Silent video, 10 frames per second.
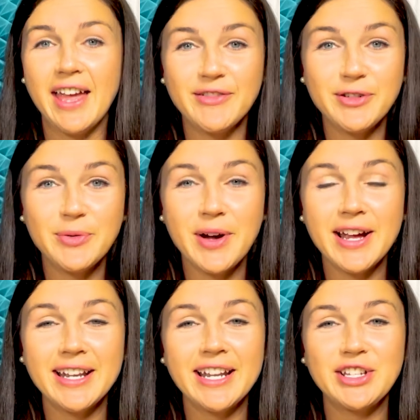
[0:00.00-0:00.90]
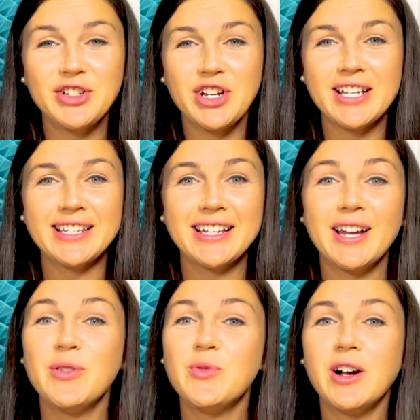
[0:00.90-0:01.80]
Hey everyone, it's
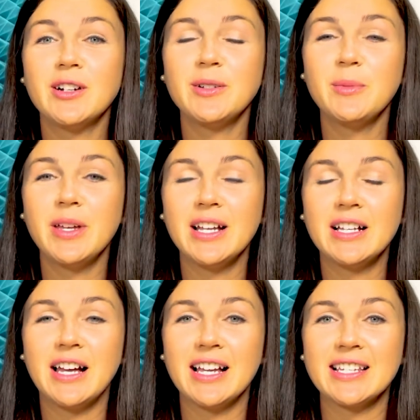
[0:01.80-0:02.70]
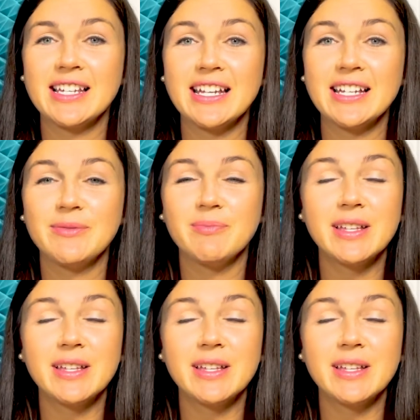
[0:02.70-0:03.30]
Jessica. Welcome to Bein' Classy.